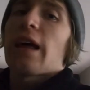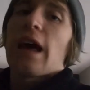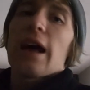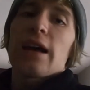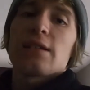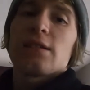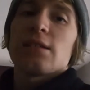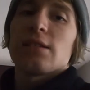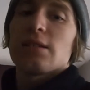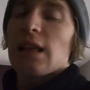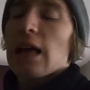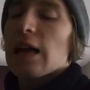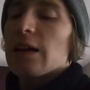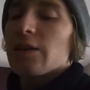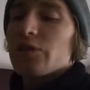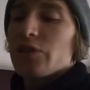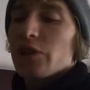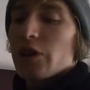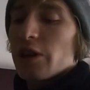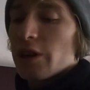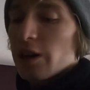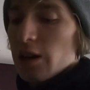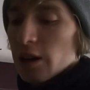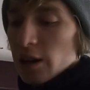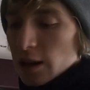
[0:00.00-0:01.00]
on taxes
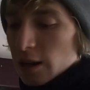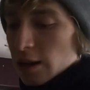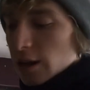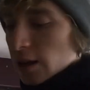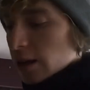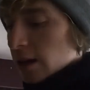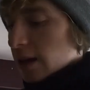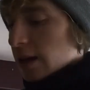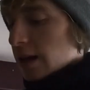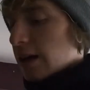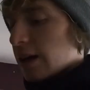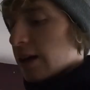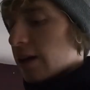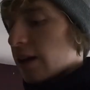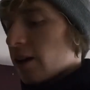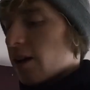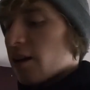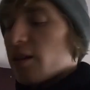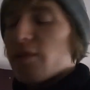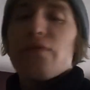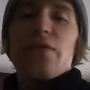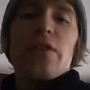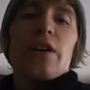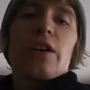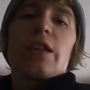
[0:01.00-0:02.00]
last year and
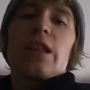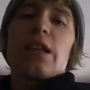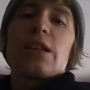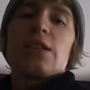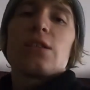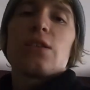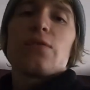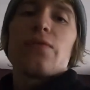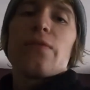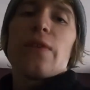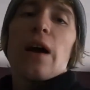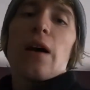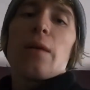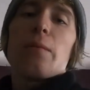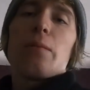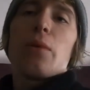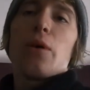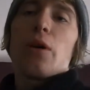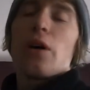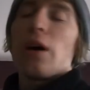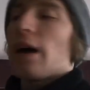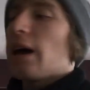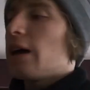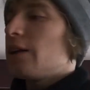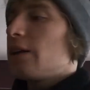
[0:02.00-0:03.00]
I gotta figure that stuff out.
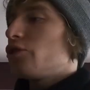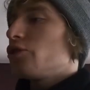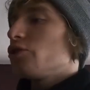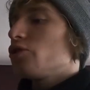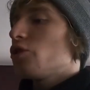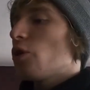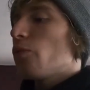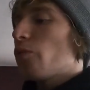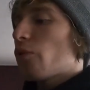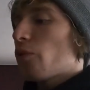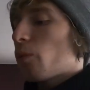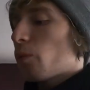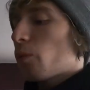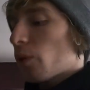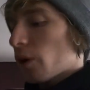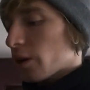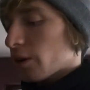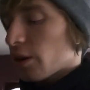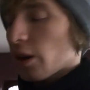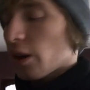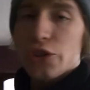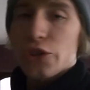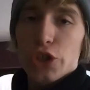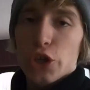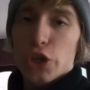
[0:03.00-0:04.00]
But just home from
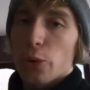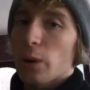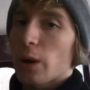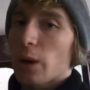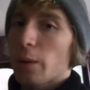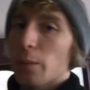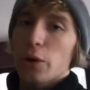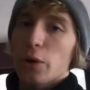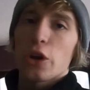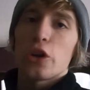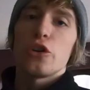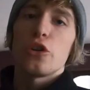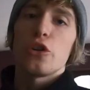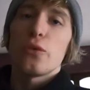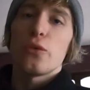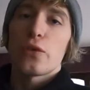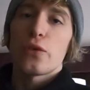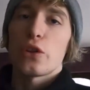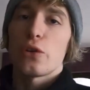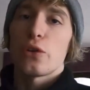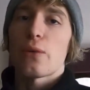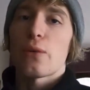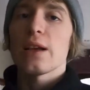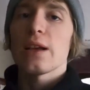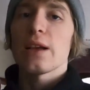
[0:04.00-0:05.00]
work, not sure what I'm gonna do
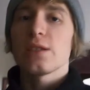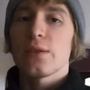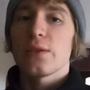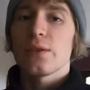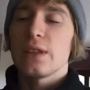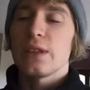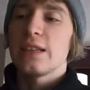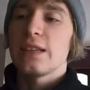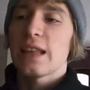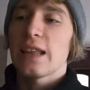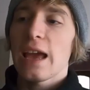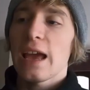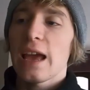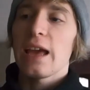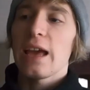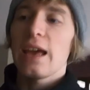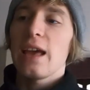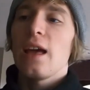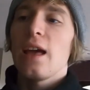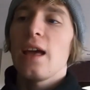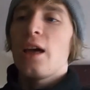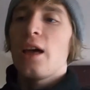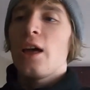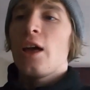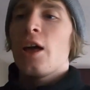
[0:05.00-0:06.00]
for the rest of the
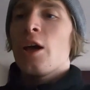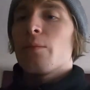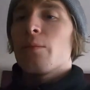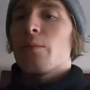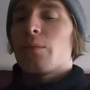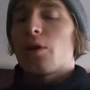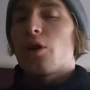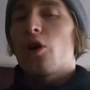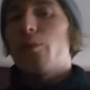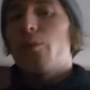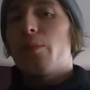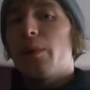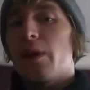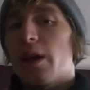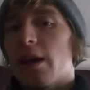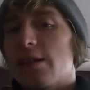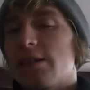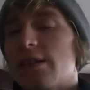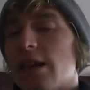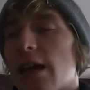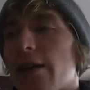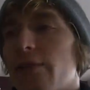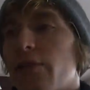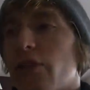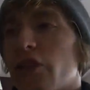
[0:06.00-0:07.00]
day, but I hope you
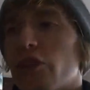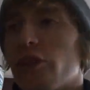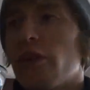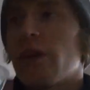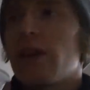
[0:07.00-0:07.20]
guys are having a